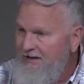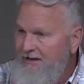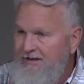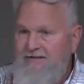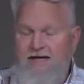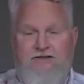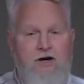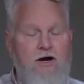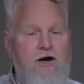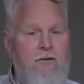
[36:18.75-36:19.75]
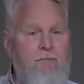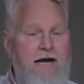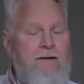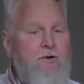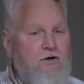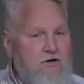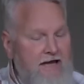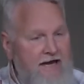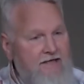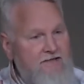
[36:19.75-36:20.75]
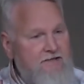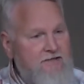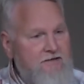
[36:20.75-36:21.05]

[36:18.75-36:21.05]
He says our Bible class,